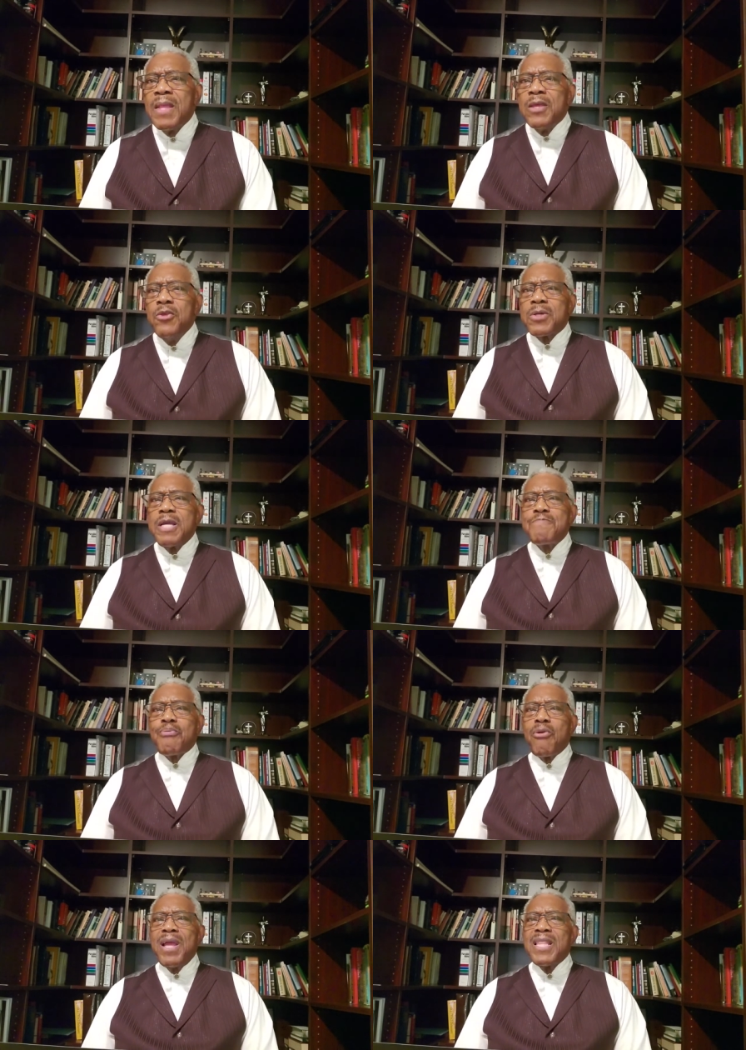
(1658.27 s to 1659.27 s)
you can
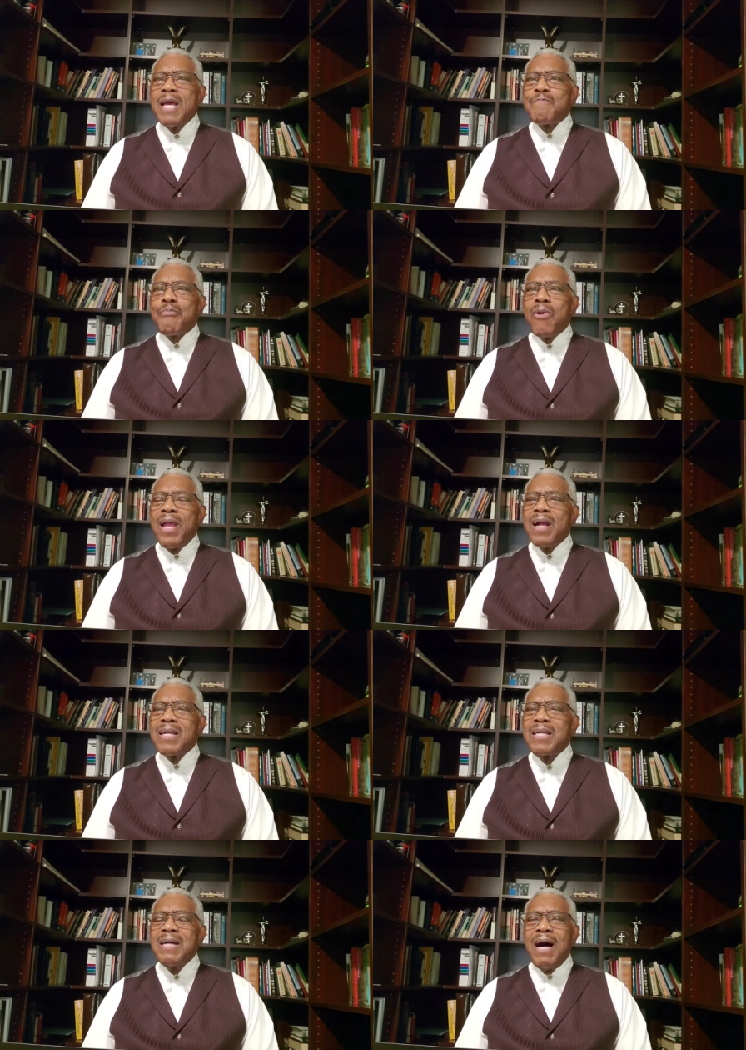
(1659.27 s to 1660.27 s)
pray that prayer,
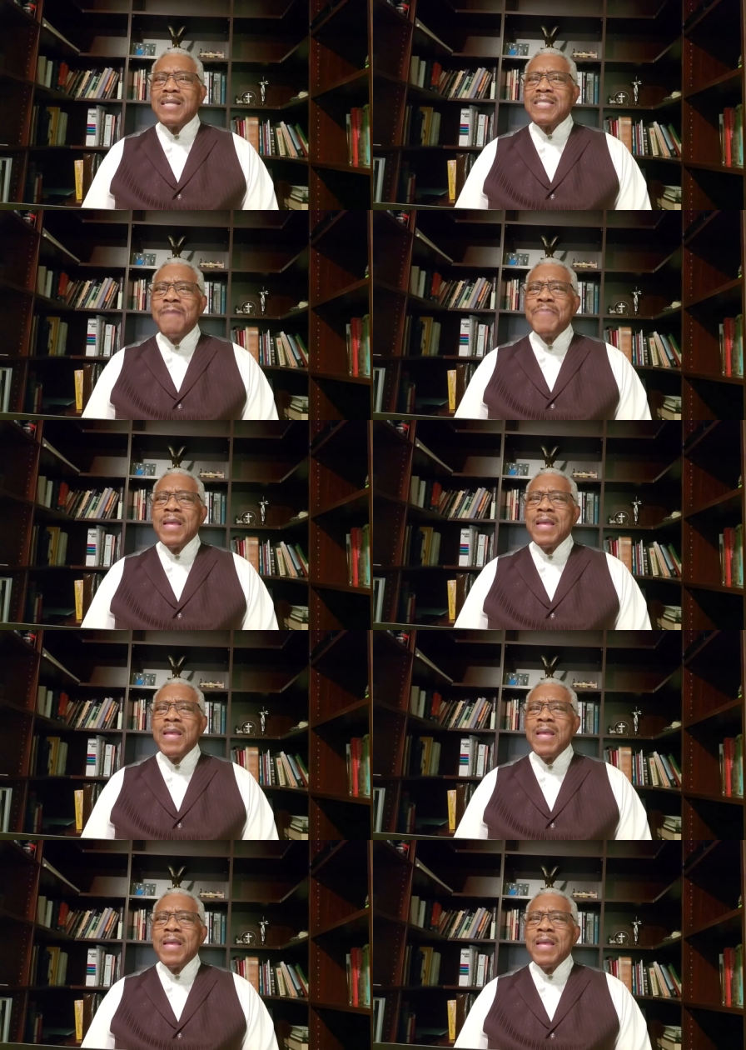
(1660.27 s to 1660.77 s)
God,